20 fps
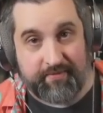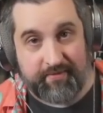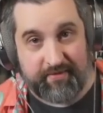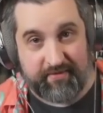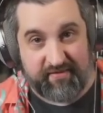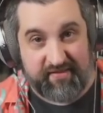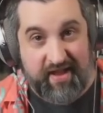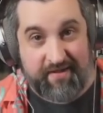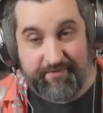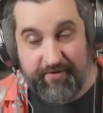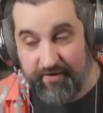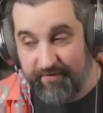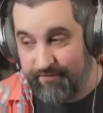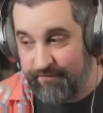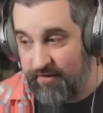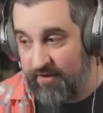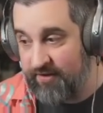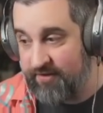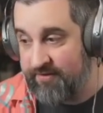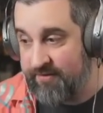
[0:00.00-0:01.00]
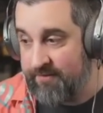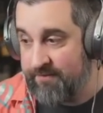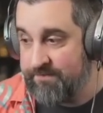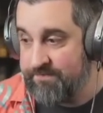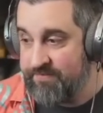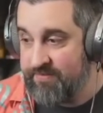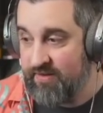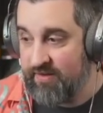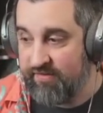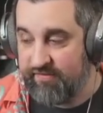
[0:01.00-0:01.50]
It's not very fun.
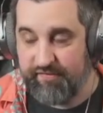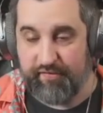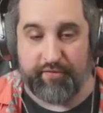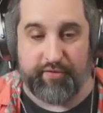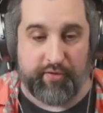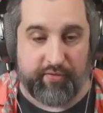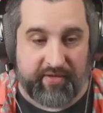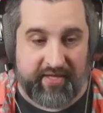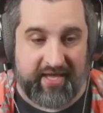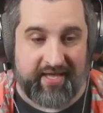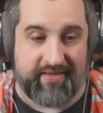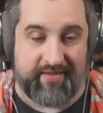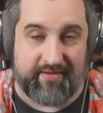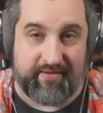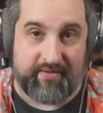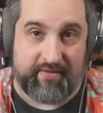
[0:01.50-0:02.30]
So you'll get